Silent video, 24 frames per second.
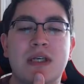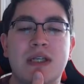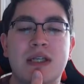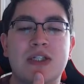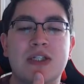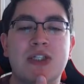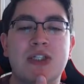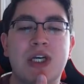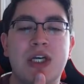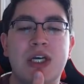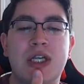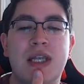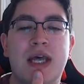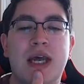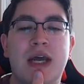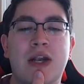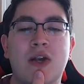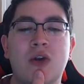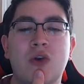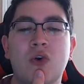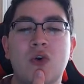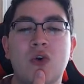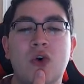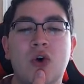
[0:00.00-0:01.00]
chin that
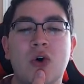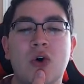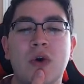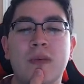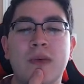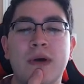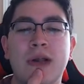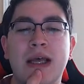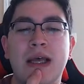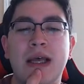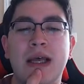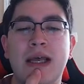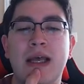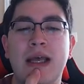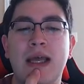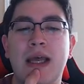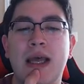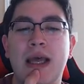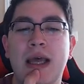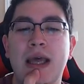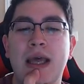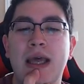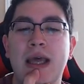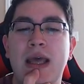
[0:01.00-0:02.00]
normally
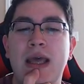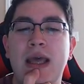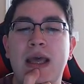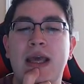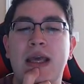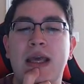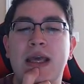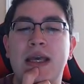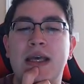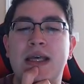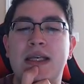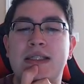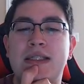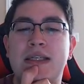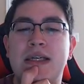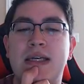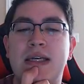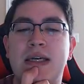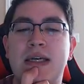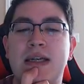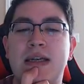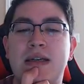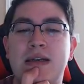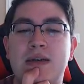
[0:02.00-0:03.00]

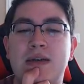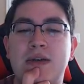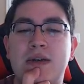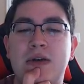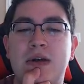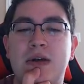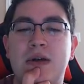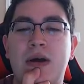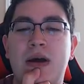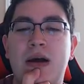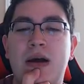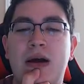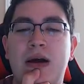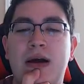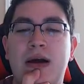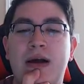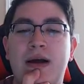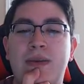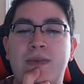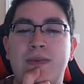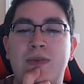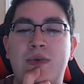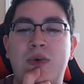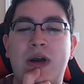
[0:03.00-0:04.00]
isn't
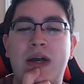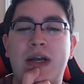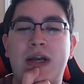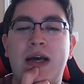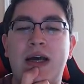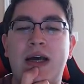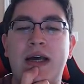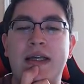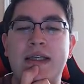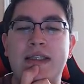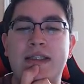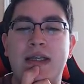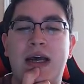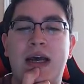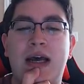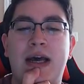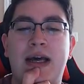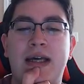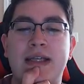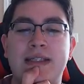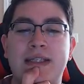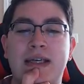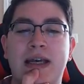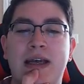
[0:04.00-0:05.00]
recognized
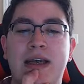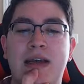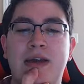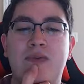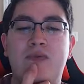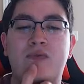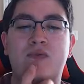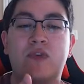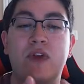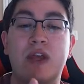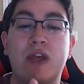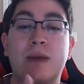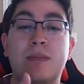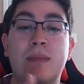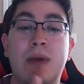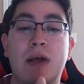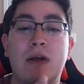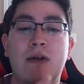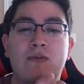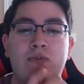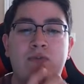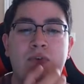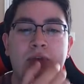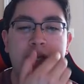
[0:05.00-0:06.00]
as a
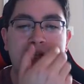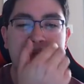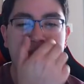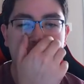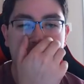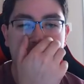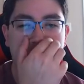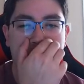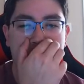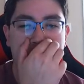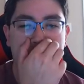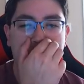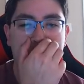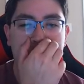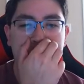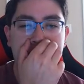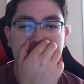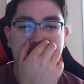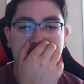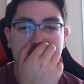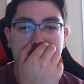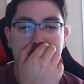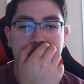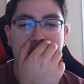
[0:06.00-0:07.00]
female feature. And
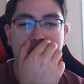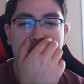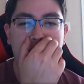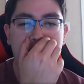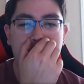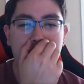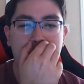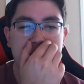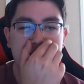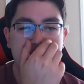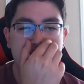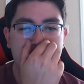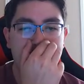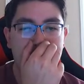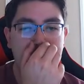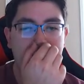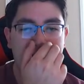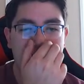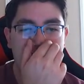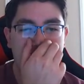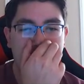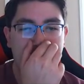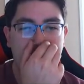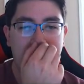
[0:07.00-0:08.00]
the nose, I've
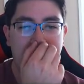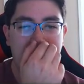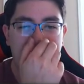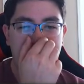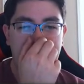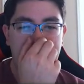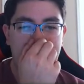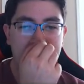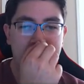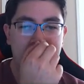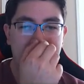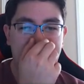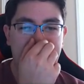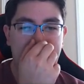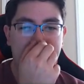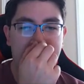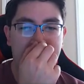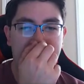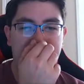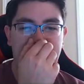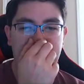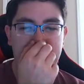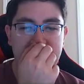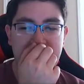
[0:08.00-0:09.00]
tried to
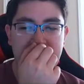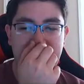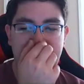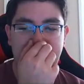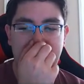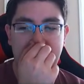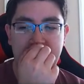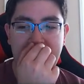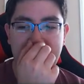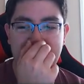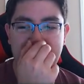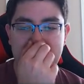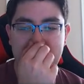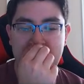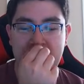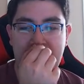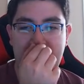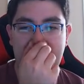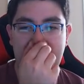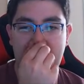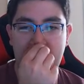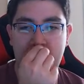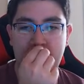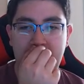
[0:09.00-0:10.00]
slim it
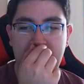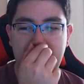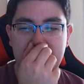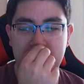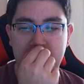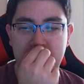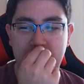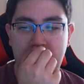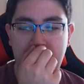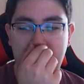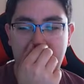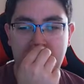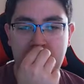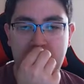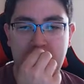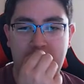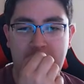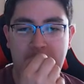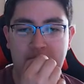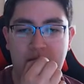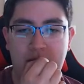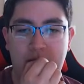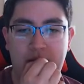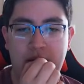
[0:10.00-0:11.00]
down much more
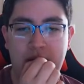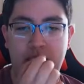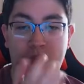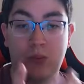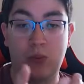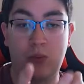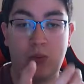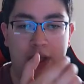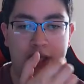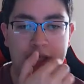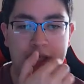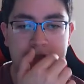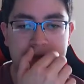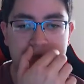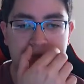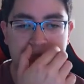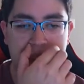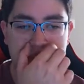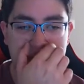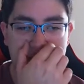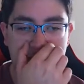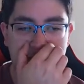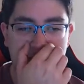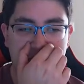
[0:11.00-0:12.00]
than what it was,
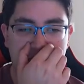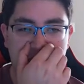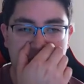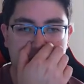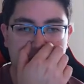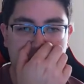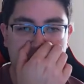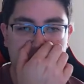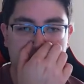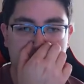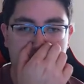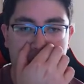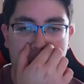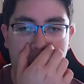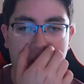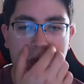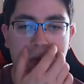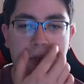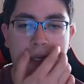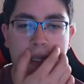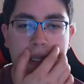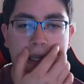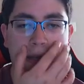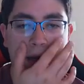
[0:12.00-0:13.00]
because it was very
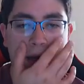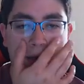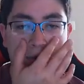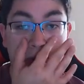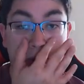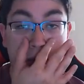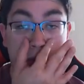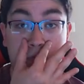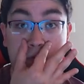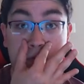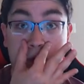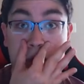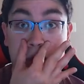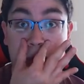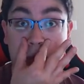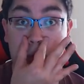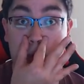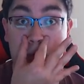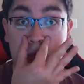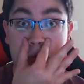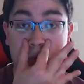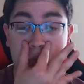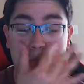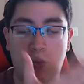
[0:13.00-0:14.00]
bulky and I've got a very
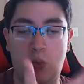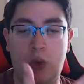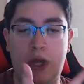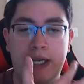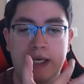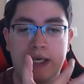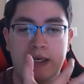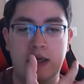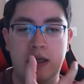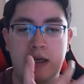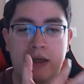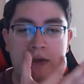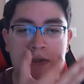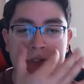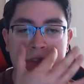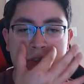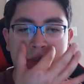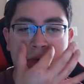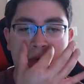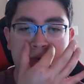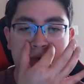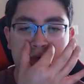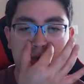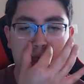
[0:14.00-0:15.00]
large wide nose. So
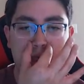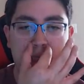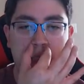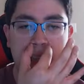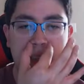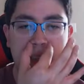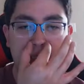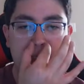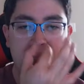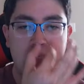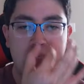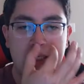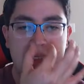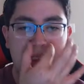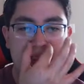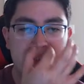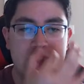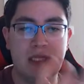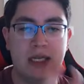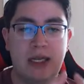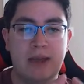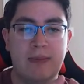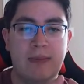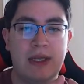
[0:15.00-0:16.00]
I was trying to
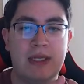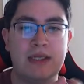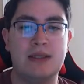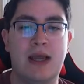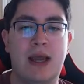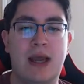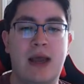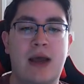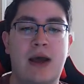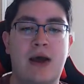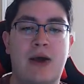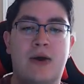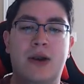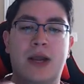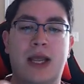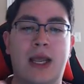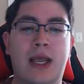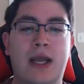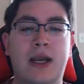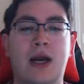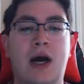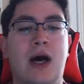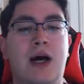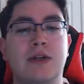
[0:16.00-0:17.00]
slim it down
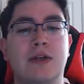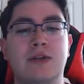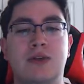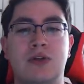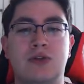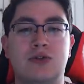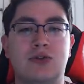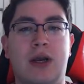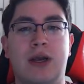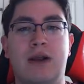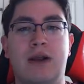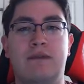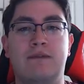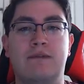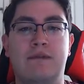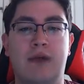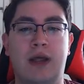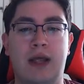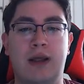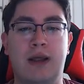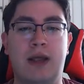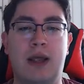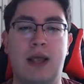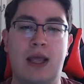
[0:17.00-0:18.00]
and also try and
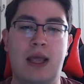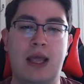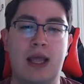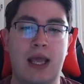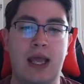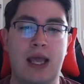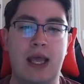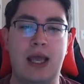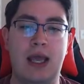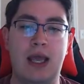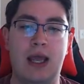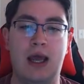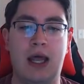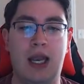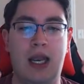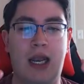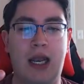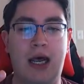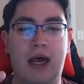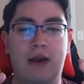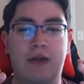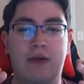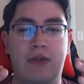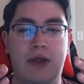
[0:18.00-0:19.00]
hit a
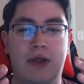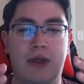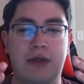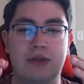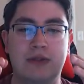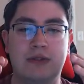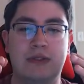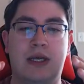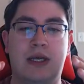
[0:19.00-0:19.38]
lot of those